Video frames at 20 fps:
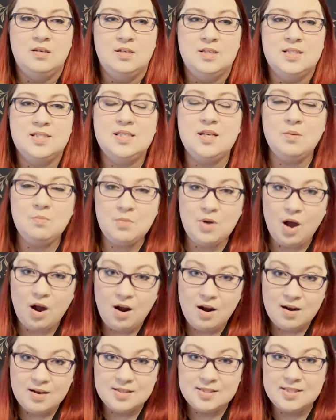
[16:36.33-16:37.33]
some
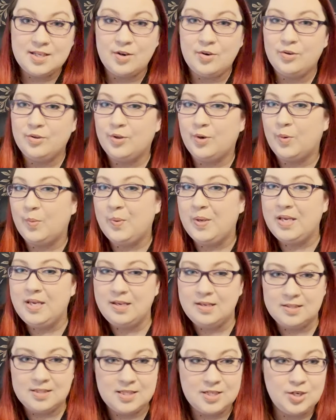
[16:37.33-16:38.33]
cards that are a little bit
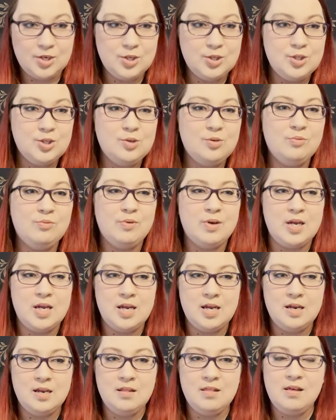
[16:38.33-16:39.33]
easier to
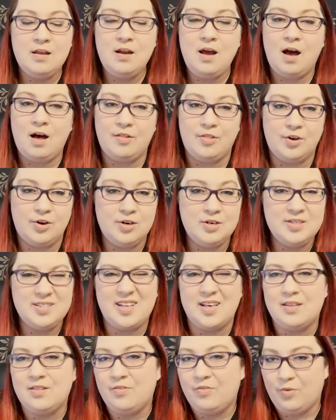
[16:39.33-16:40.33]
read than others,
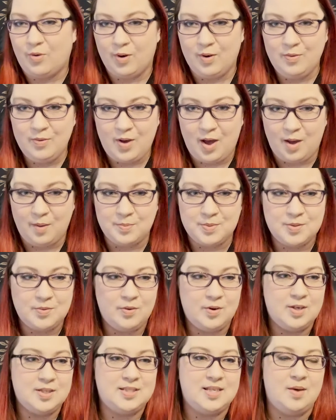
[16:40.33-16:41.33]
like the Four of Cups,
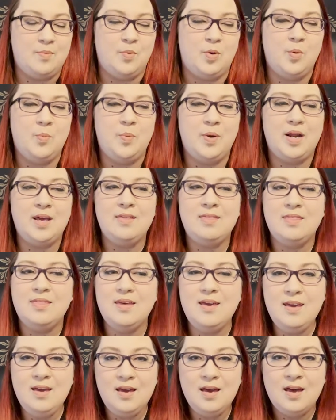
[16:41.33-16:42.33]
for example, but I
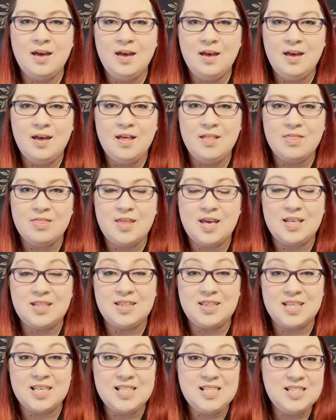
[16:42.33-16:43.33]
think that
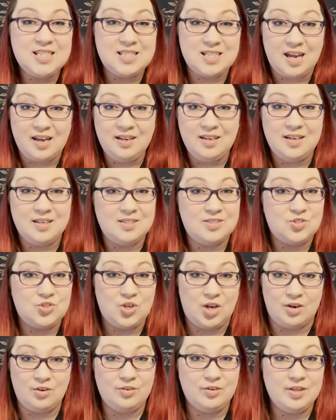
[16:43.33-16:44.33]
this deck is
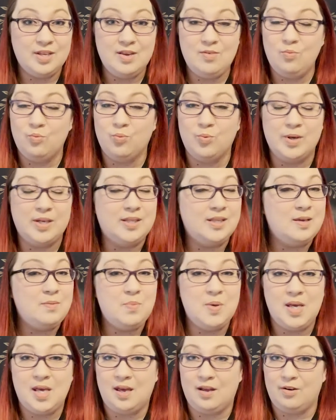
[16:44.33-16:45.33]
generally really
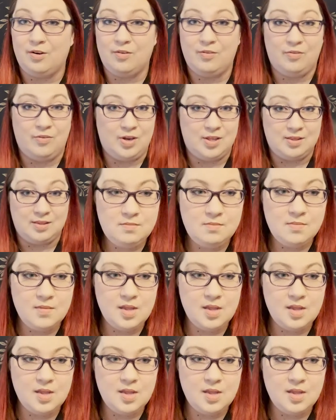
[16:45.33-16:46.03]
beginner friendly.